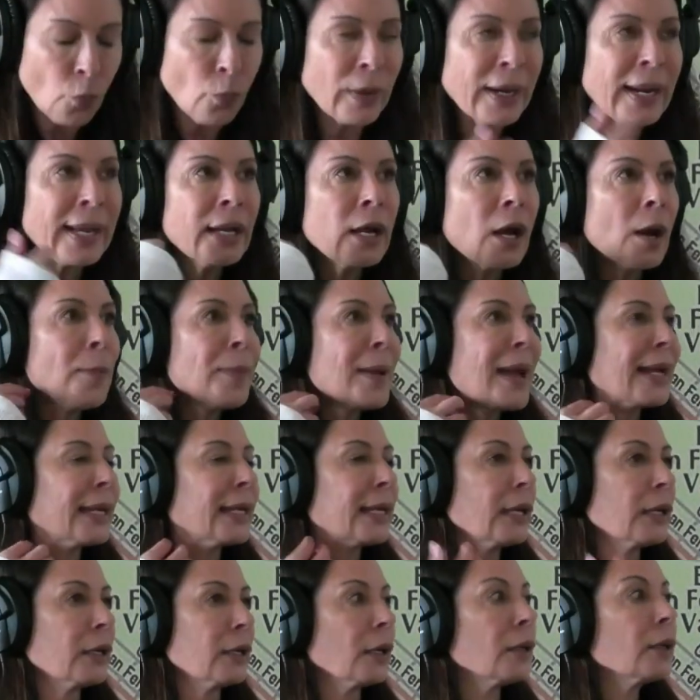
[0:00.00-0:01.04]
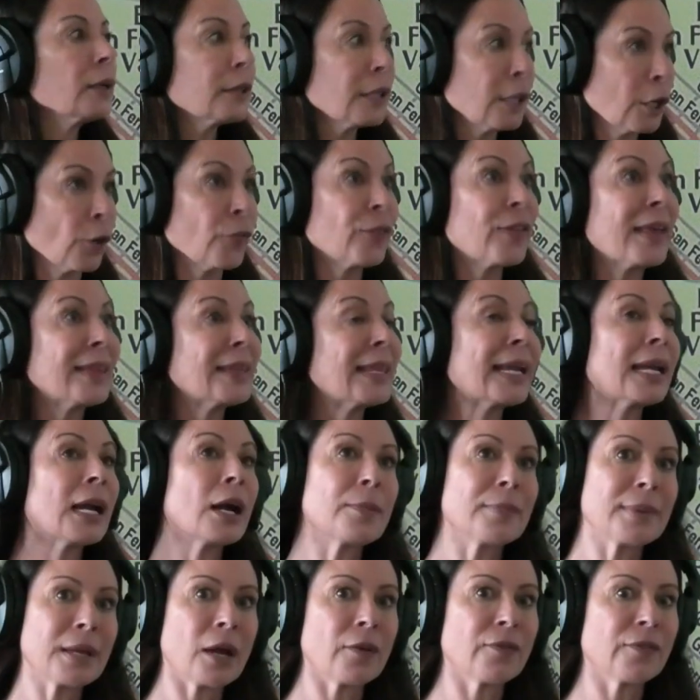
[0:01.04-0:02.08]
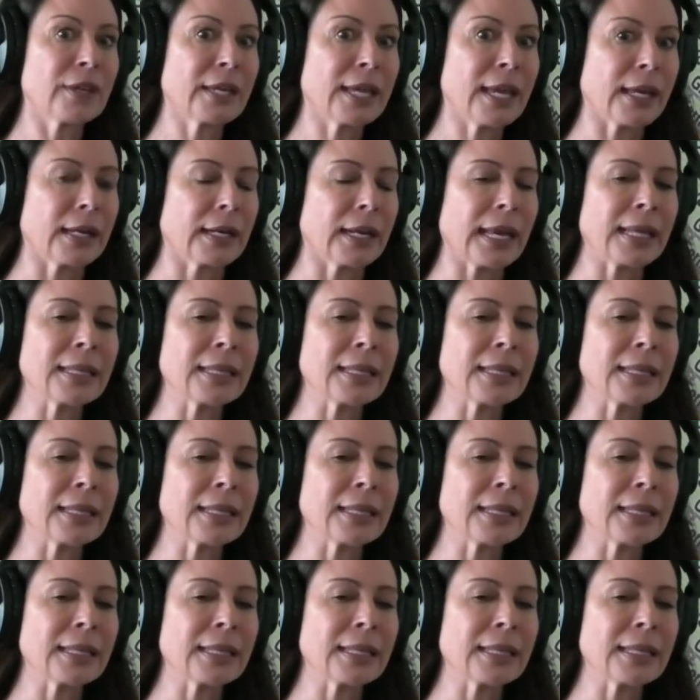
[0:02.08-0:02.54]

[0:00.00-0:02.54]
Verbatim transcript: when I got back in, you know, then they cut me off again.